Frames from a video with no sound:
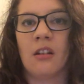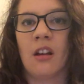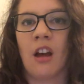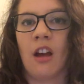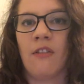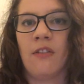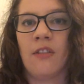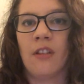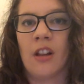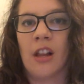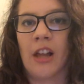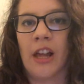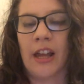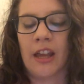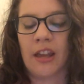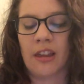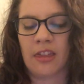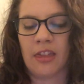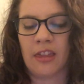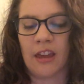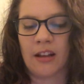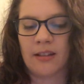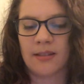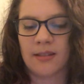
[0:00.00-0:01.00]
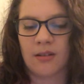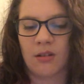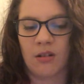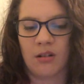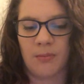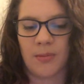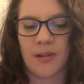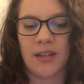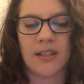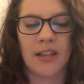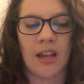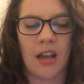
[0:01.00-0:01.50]
I feel like that's got
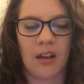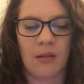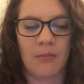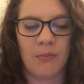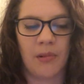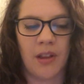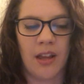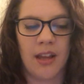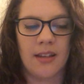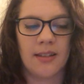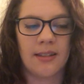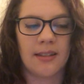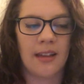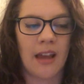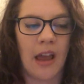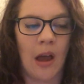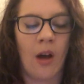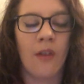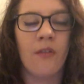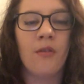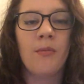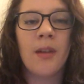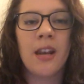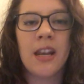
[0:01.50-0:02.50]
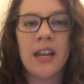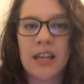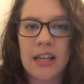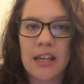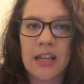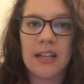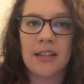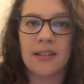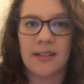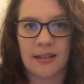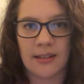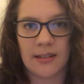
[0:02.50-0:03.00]
to be taken place however many
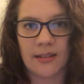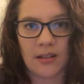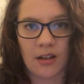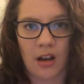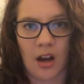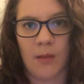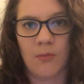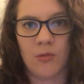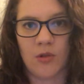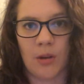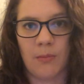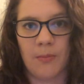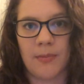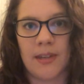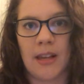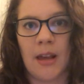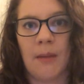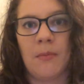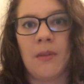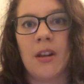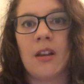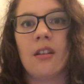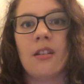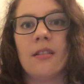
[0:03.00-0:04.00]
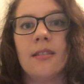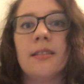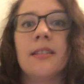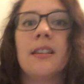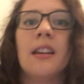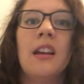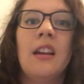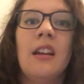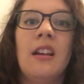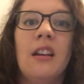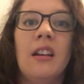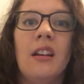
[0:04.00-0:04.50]
years this time jump is happening, because